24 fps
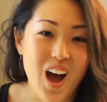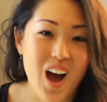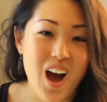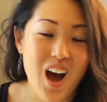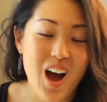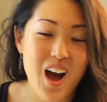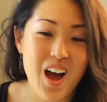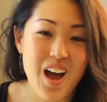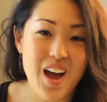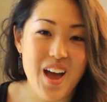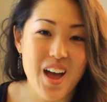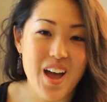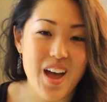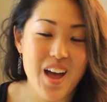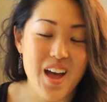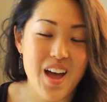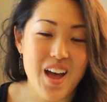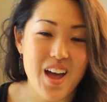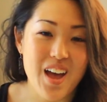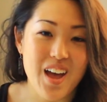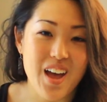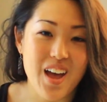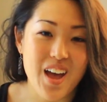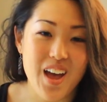
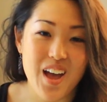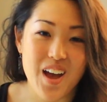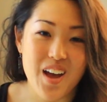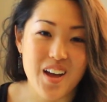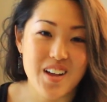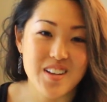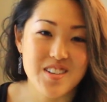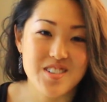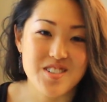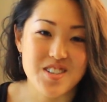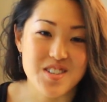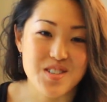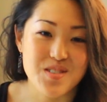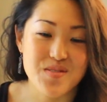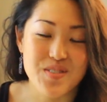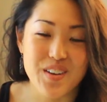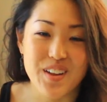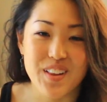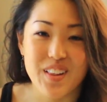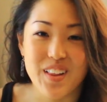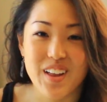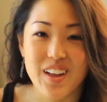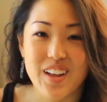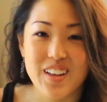I just
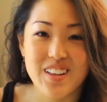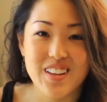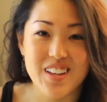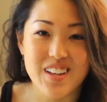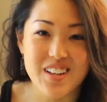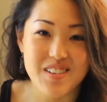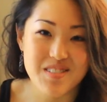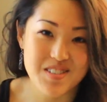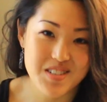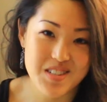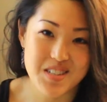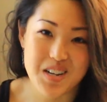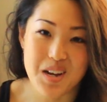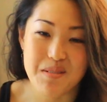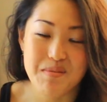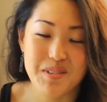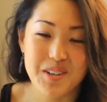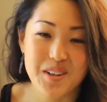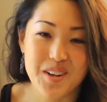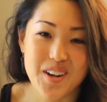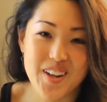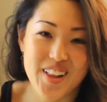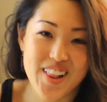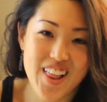felt like it was time
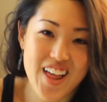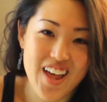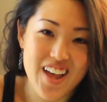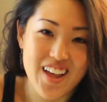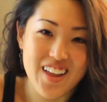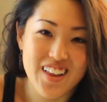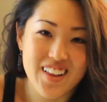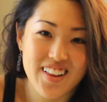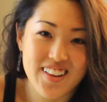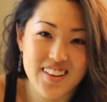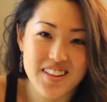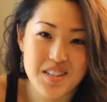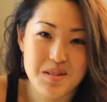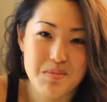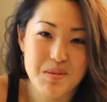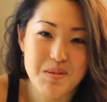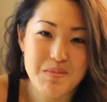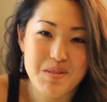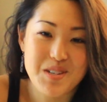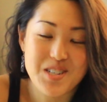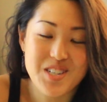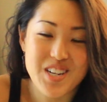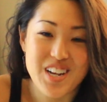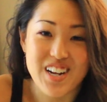to go to LA. That's
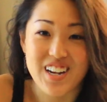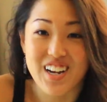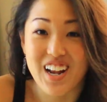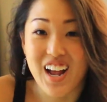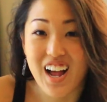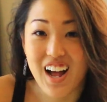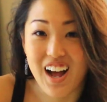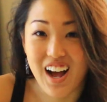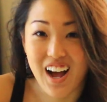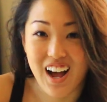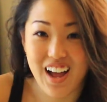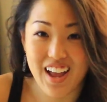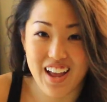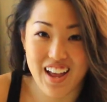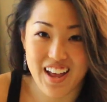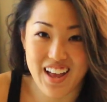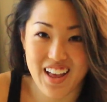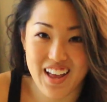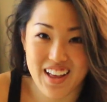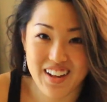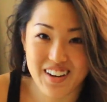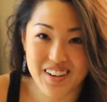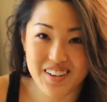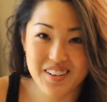pretty much it. I
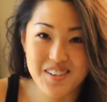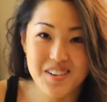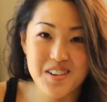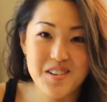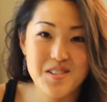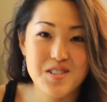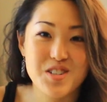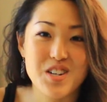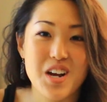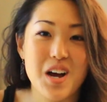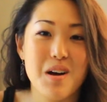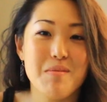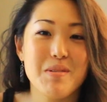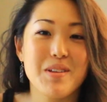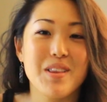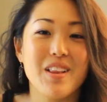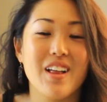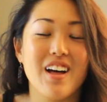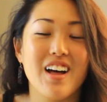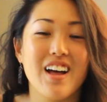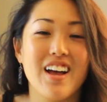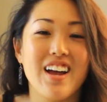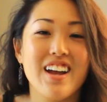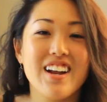had no job in
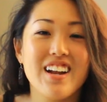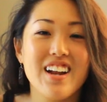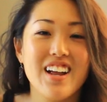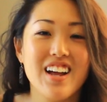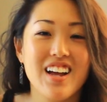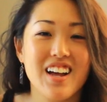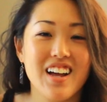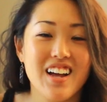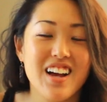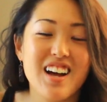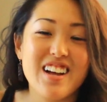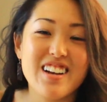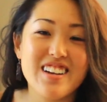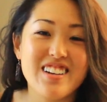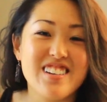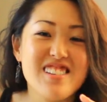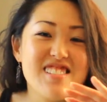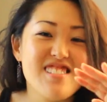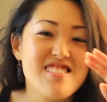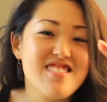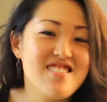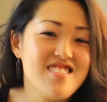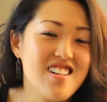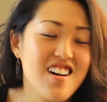line,
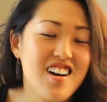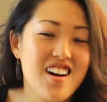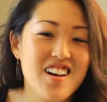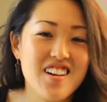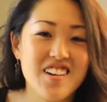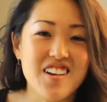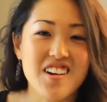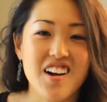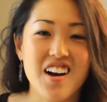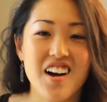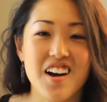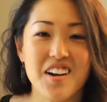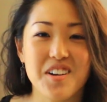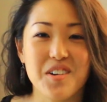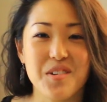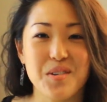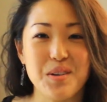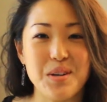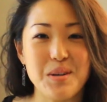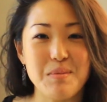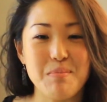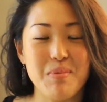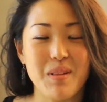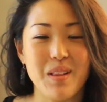not a
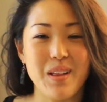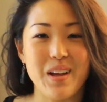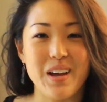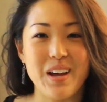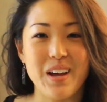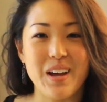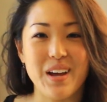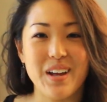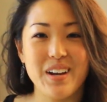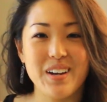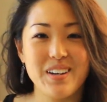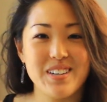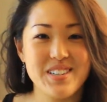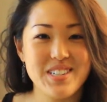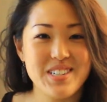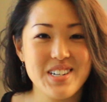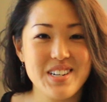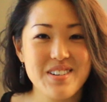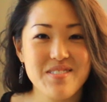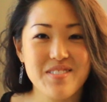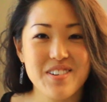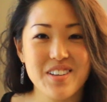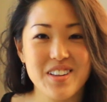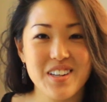concrete plan,
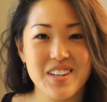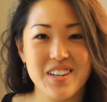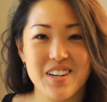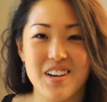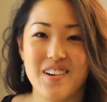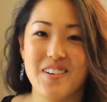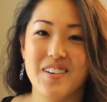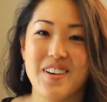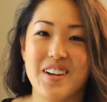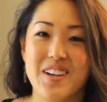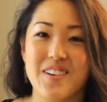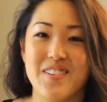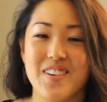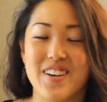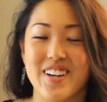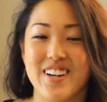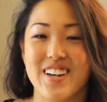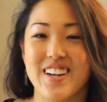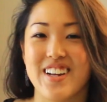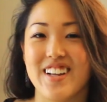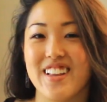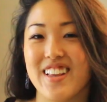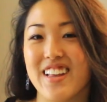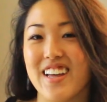didn't really know anyone
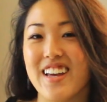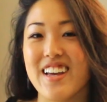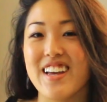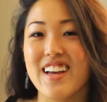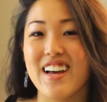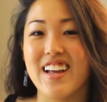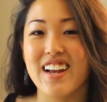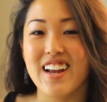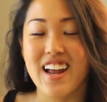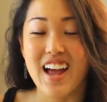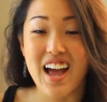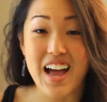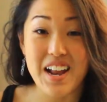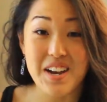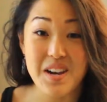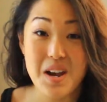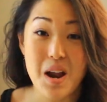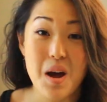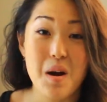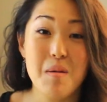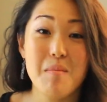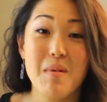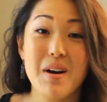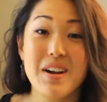in LA yet,
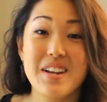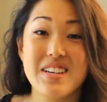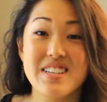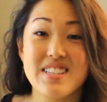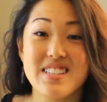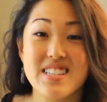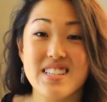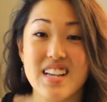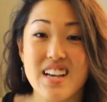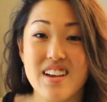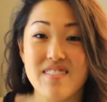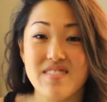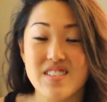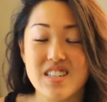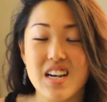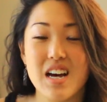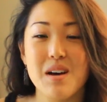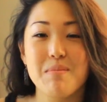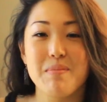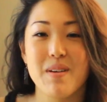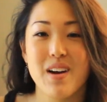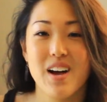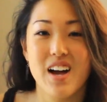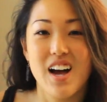had no money saved
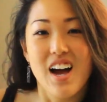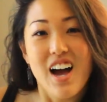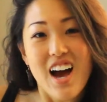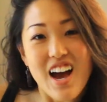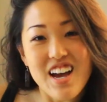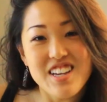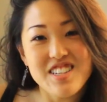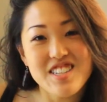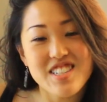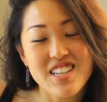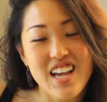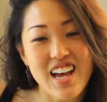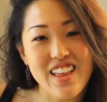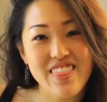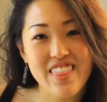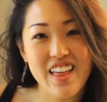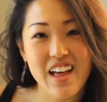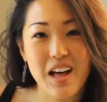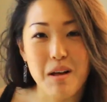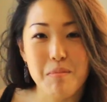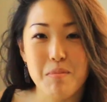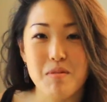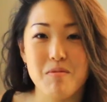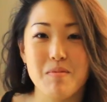up. I just had the
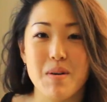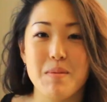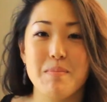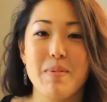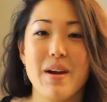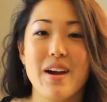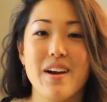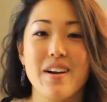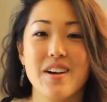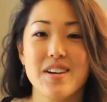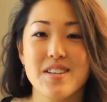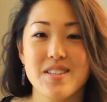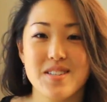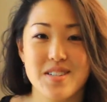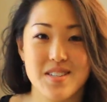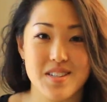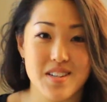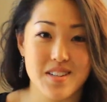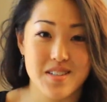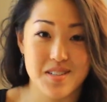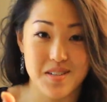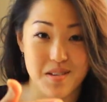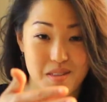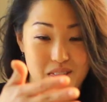help of my
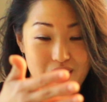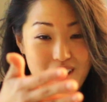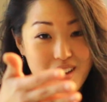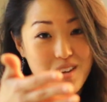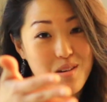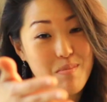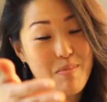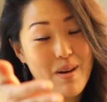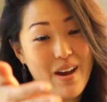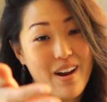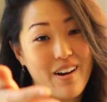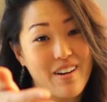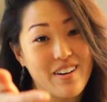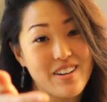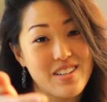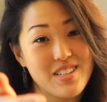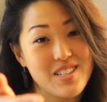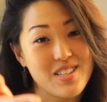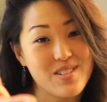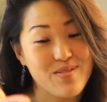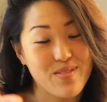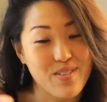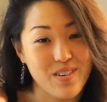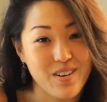parents, so thank you
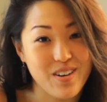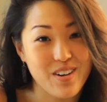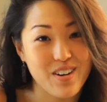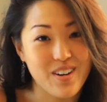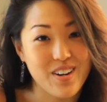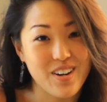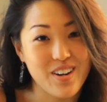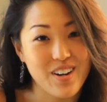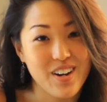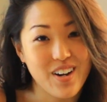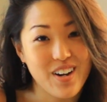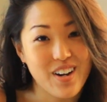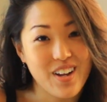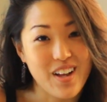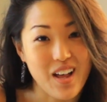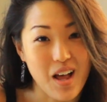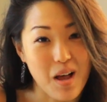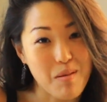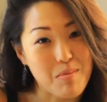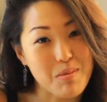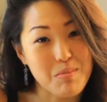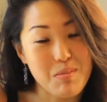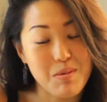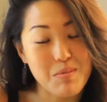parents for
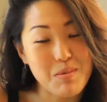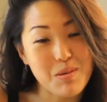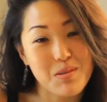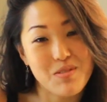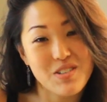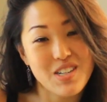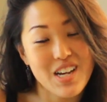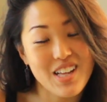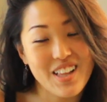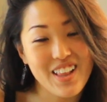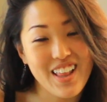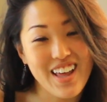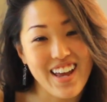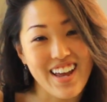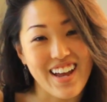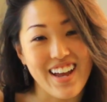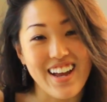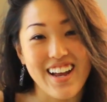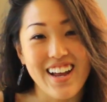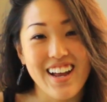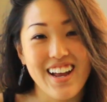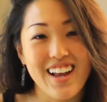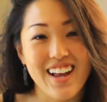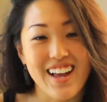helping me move to
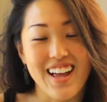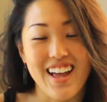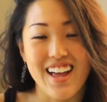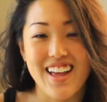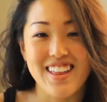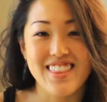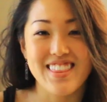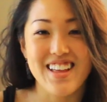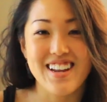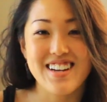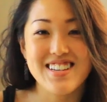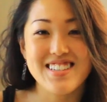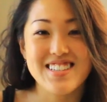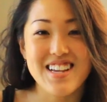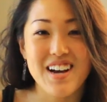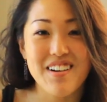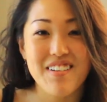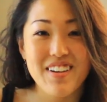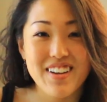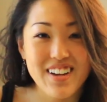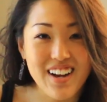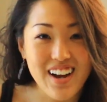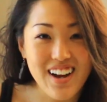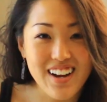LA. And that is
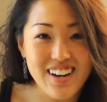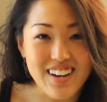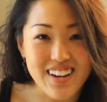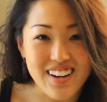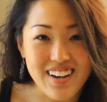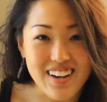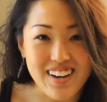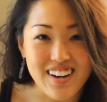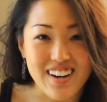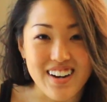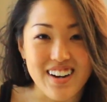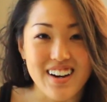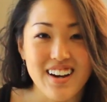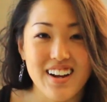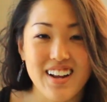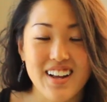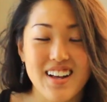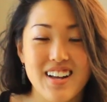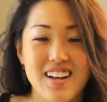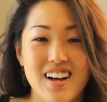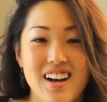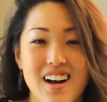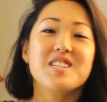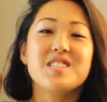how I got here.
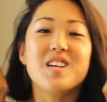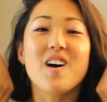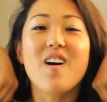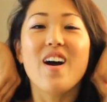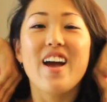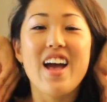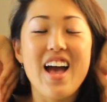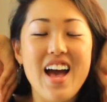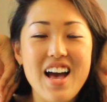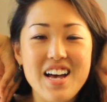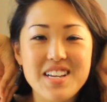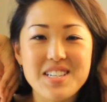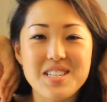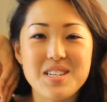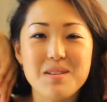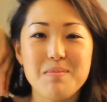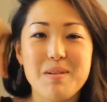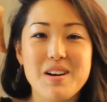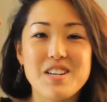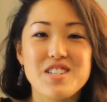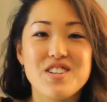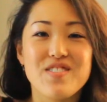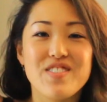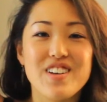So I asked a
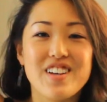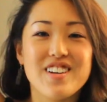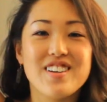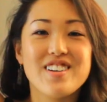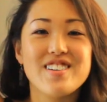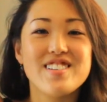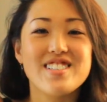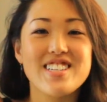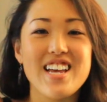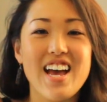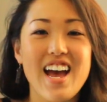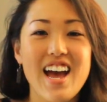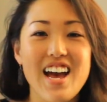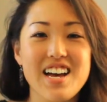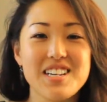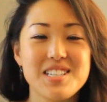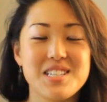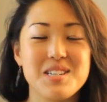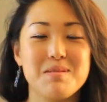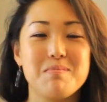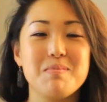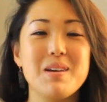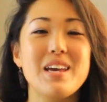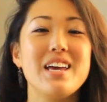bunch of you to
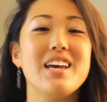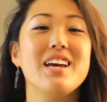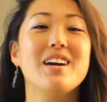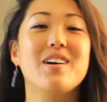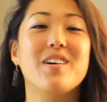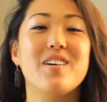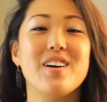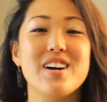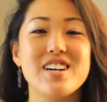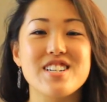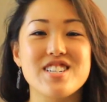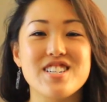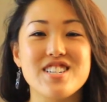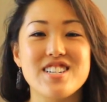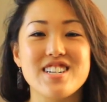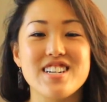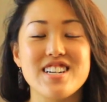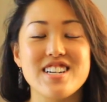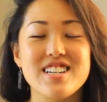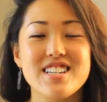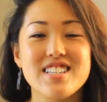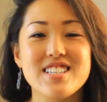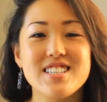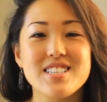ask me
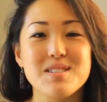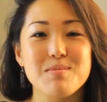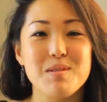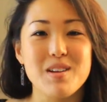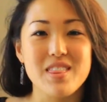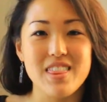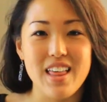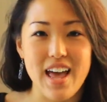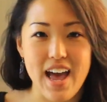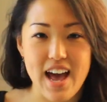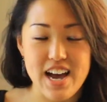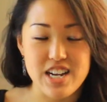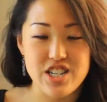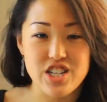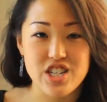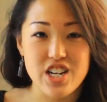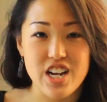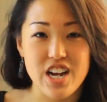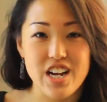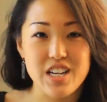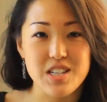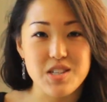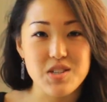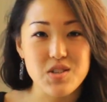questions with the
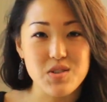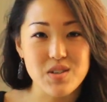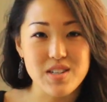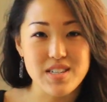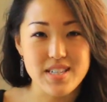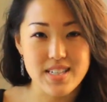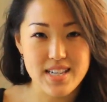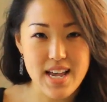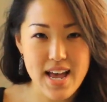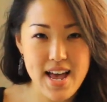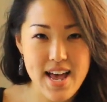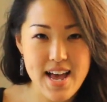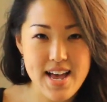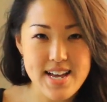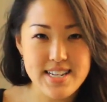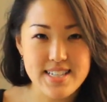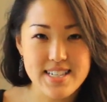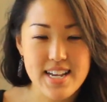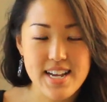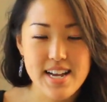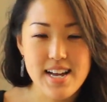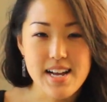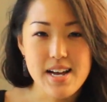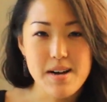hashtag
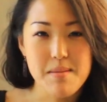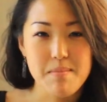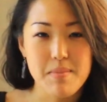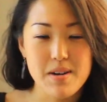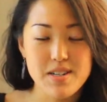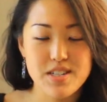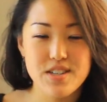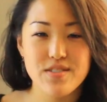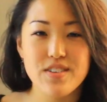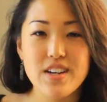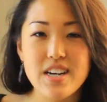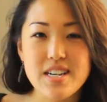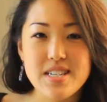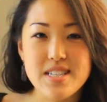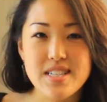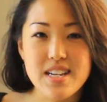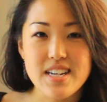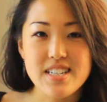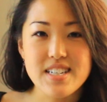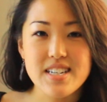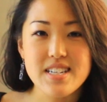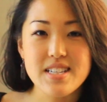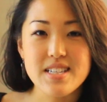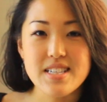SUKIESAYS. A bunch of you guys
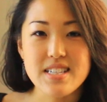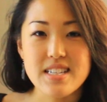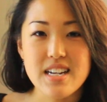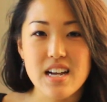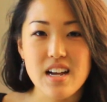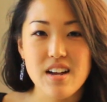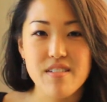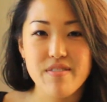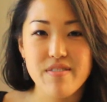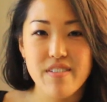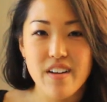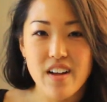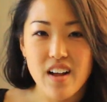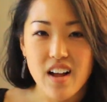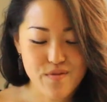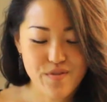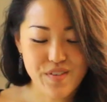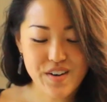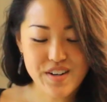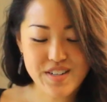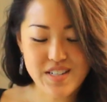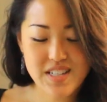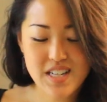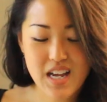sent in stuff.
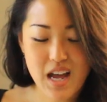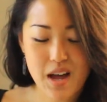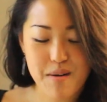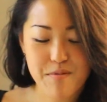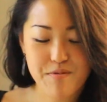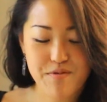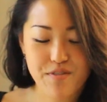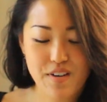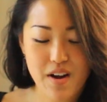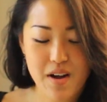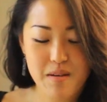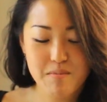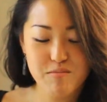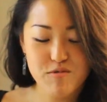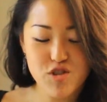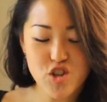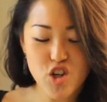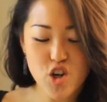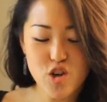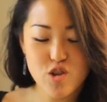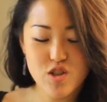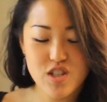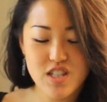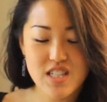First up, from
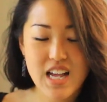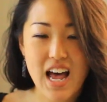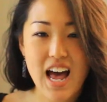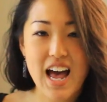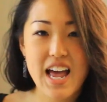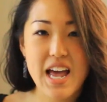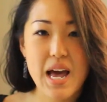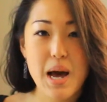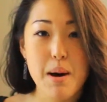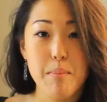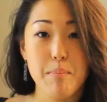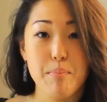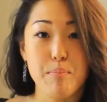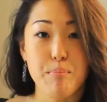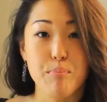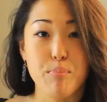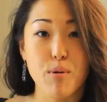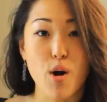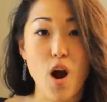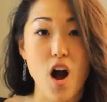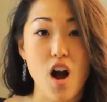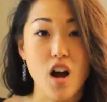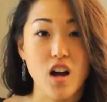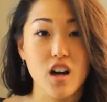Josiah
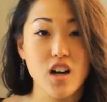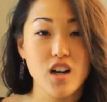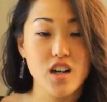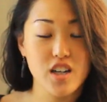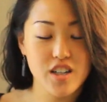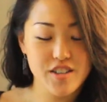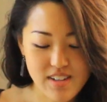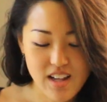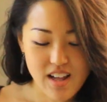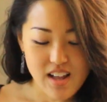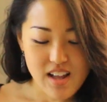Brock.